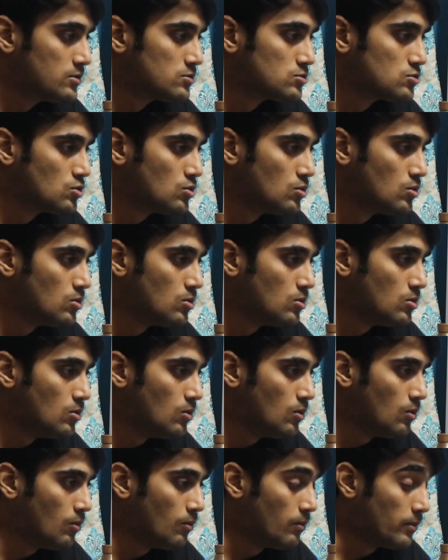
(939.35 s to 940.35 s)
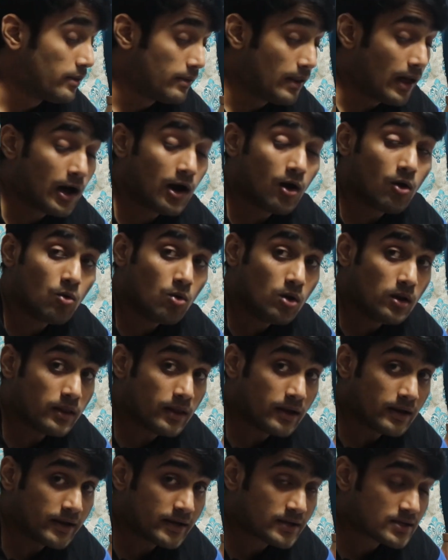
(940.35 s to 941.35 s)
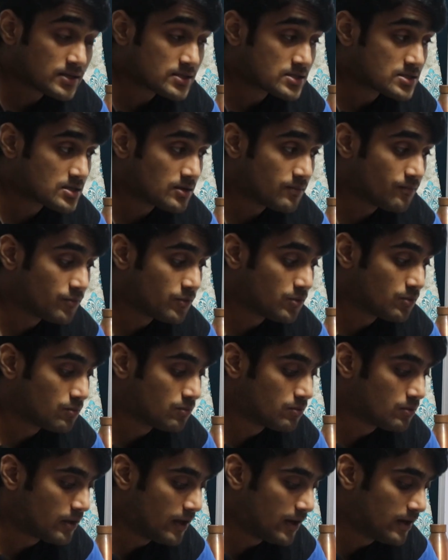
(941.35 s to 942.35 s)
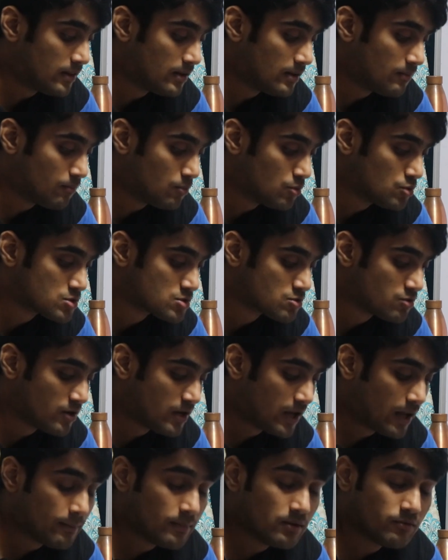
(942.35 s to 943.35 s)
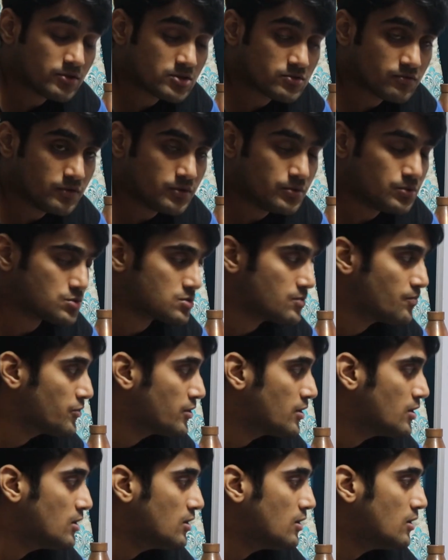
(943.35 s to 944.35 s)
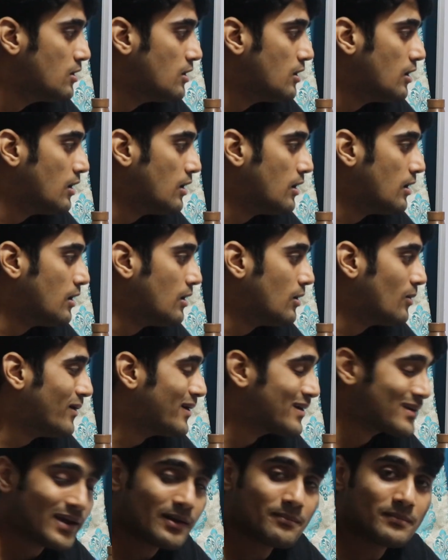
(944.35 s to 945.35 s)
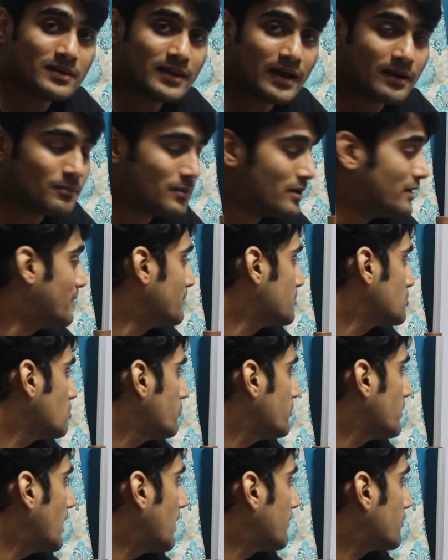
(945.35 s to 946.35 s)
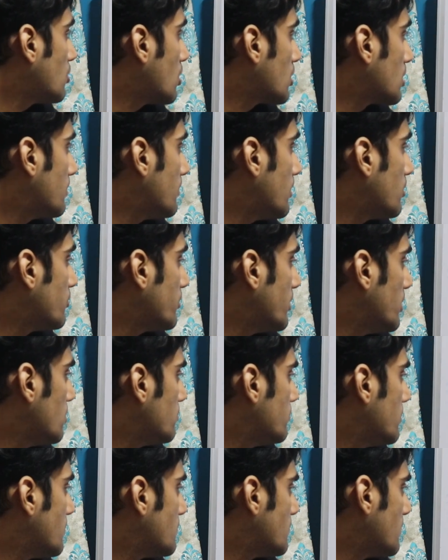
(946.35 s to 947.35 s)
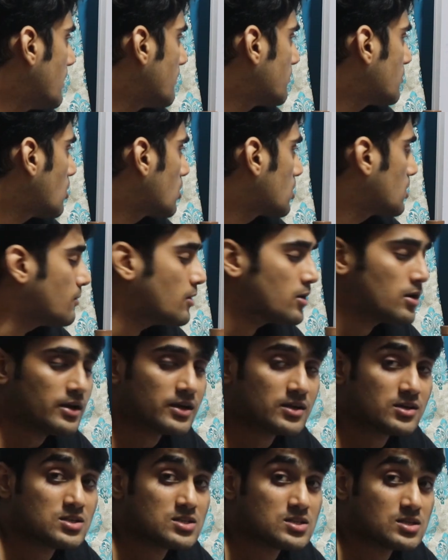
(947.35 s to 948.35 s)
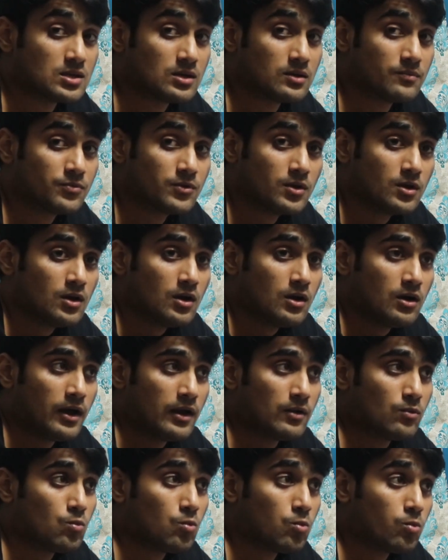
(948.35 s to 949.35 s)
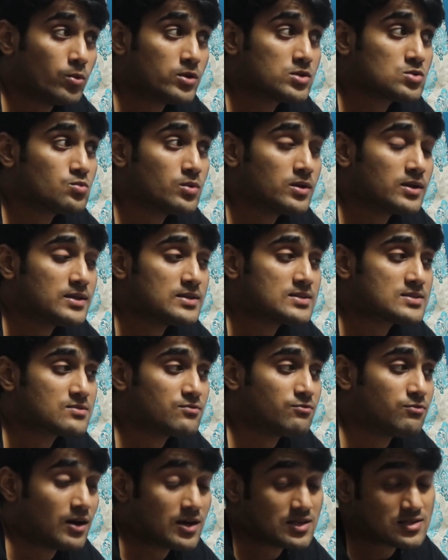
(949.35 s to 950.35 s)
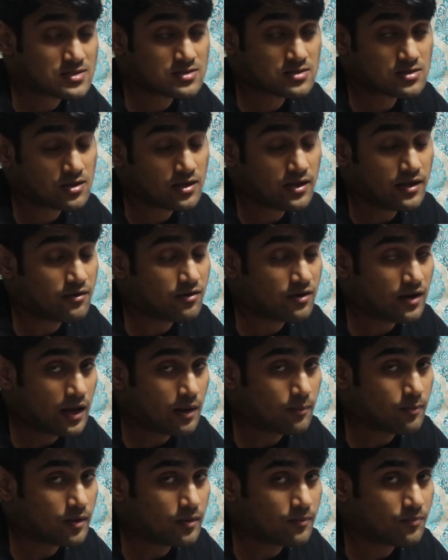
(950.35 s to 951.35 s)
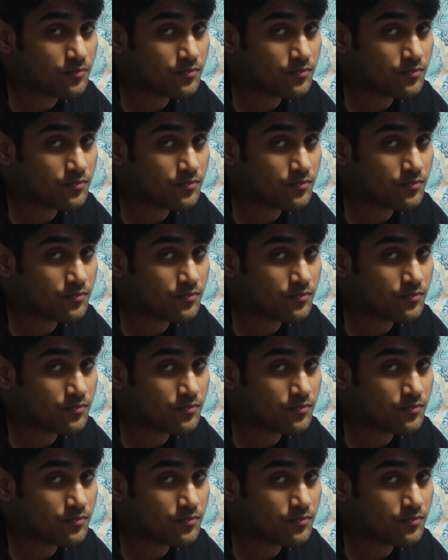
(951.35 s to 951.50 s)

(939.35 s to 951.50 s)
So now the latest and the most reliable which we use, what can be that medium? So we have talked about radio waves, we have talked about electricity, and which one is fast and reliable?